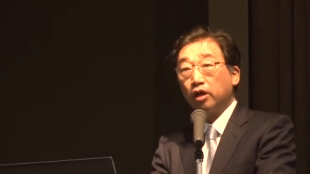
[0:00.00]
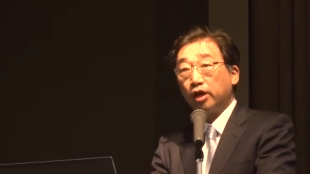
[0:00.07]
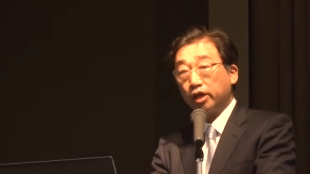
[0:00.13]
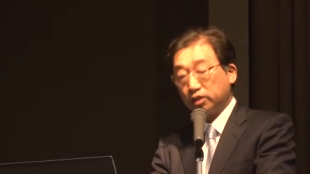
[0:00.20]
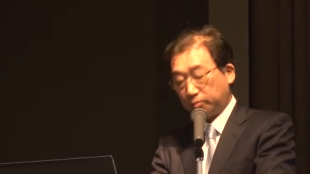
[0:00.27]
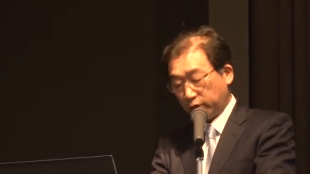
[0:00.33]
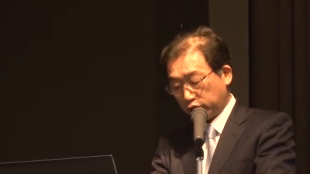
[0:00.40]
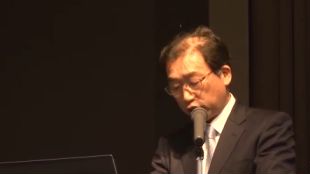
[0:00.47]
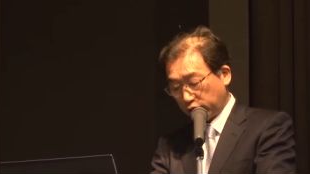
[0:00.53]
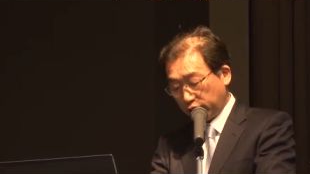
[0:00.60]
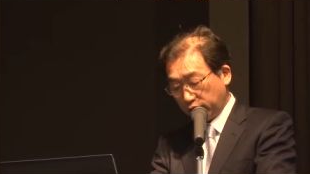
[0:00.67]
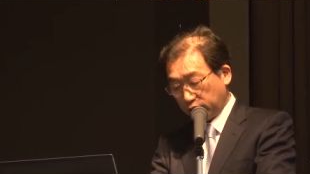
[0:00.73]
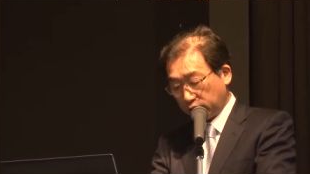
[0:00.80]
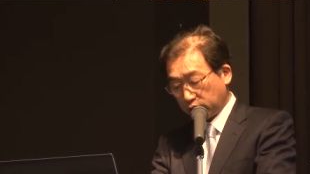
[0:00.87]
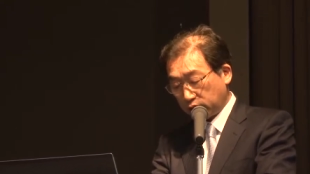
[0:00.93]

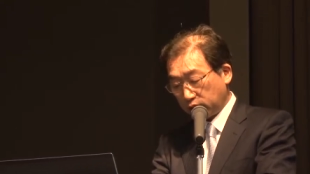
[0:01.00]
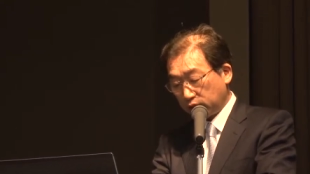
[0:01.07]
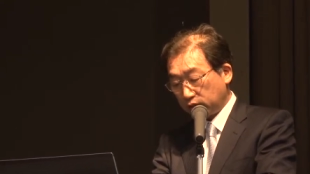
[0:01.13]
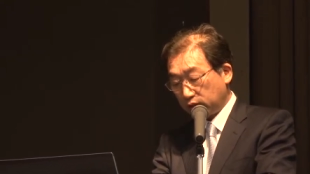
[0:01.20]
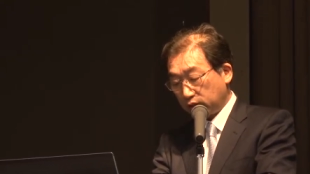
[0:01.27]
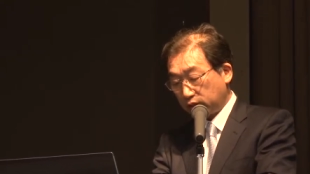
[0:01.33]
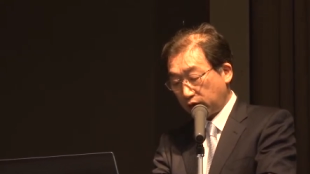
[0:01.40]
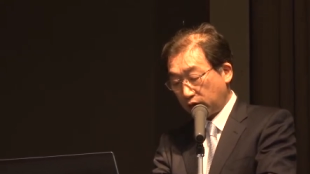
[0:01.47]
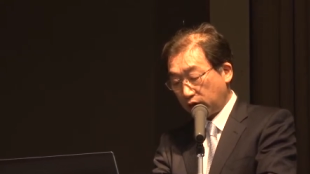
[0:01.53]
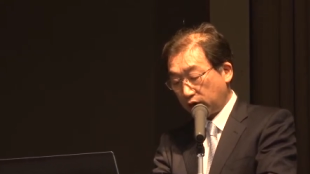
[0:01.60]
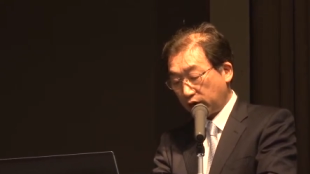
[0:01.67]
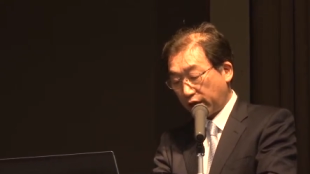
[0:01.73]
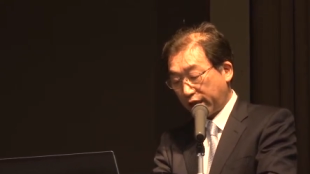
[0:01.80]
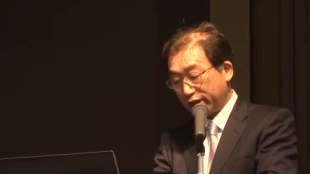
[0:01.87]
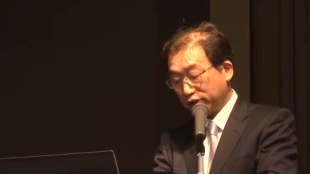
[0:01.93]
especially
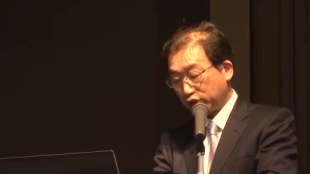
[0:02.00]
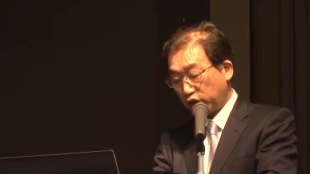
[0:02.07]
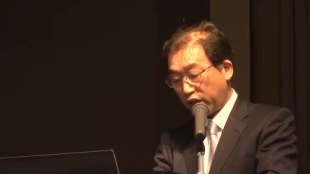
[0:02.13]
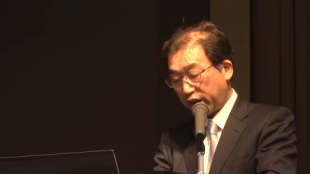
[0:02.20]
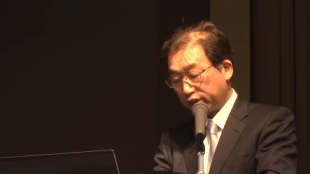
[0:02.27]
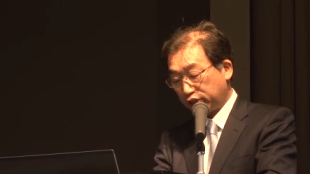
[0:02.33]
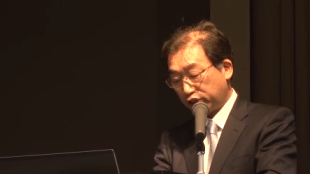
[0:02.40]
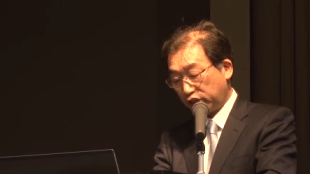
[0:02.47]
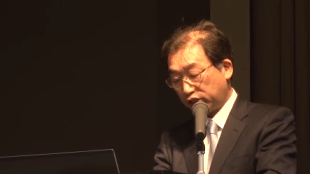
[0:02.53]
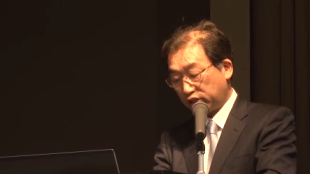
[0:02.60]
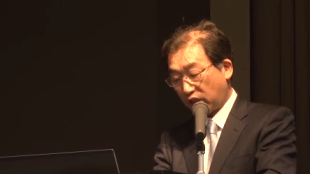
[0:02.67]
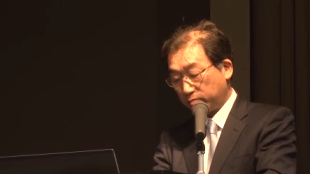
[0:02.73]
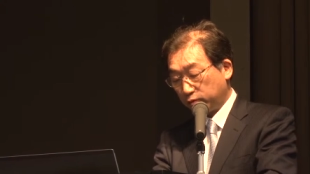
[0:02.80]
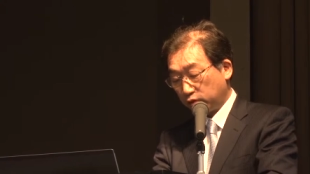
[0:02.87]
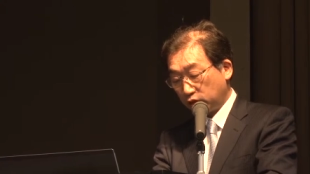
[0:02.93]
the healthcare
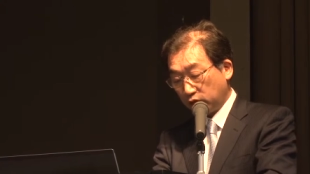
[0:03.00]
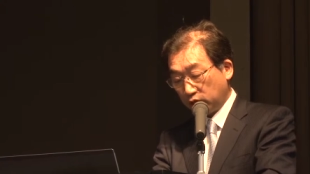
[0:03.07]
system